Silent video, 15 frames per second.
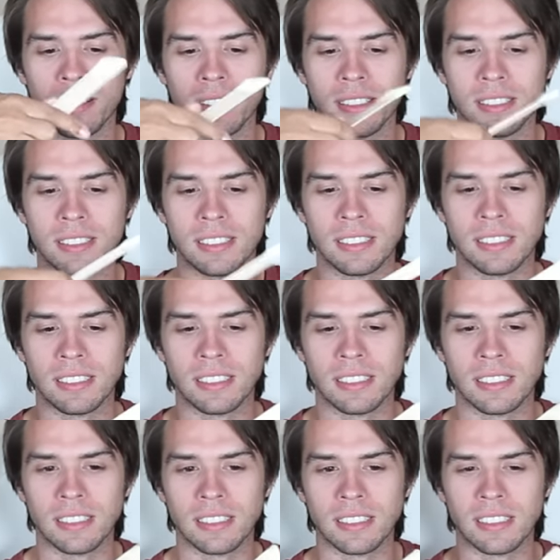
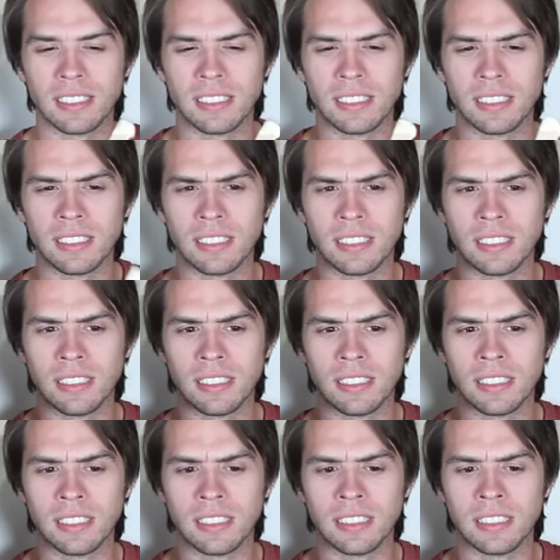
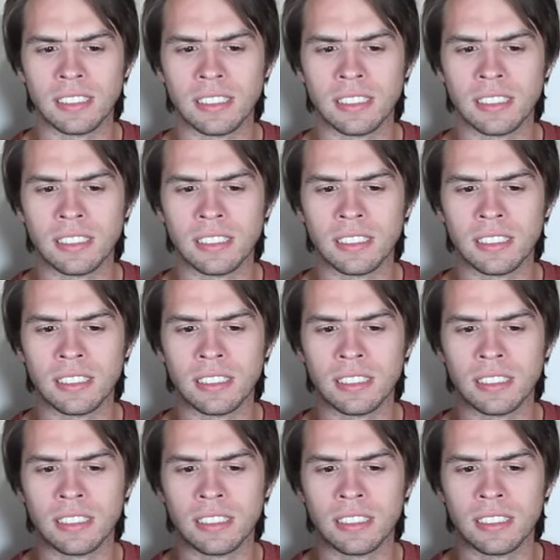
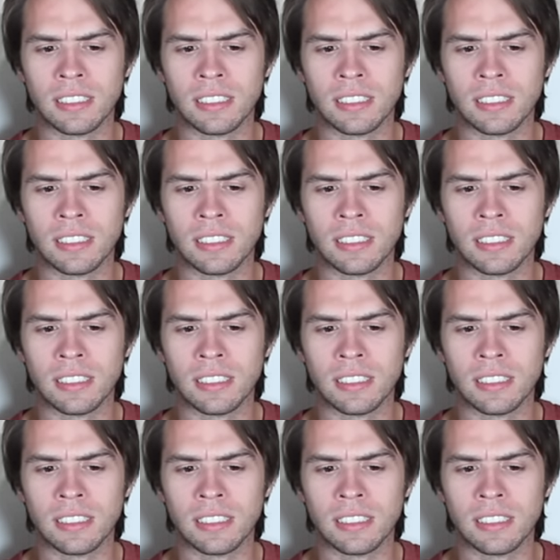No words are spoken by the person on screen.